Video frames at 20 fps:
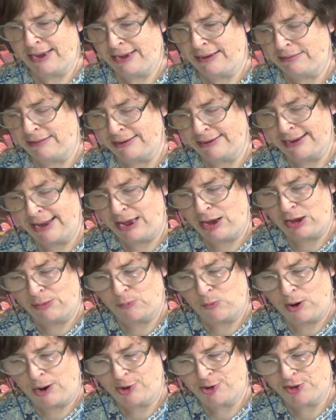Like now I'm
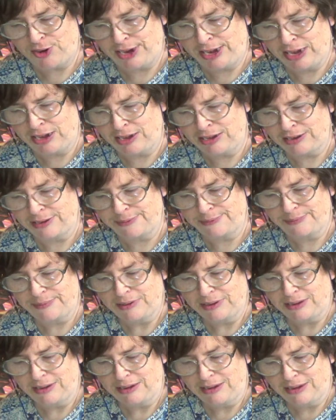watching
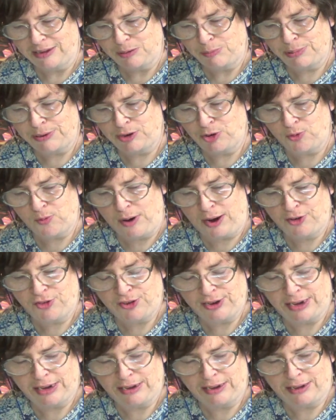binge
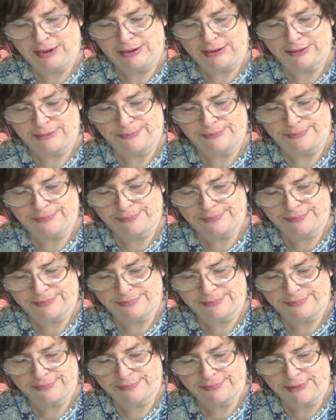watching
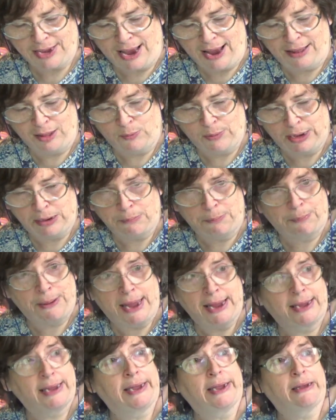Halloween
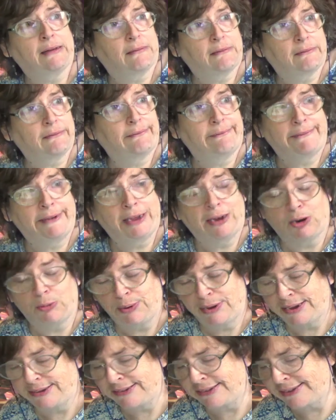baking, you know,
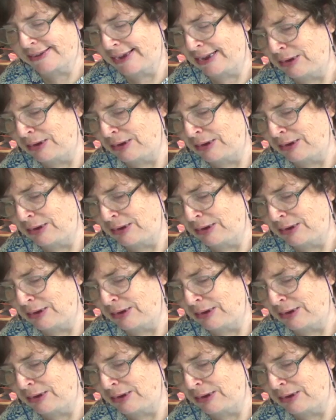because it's getting to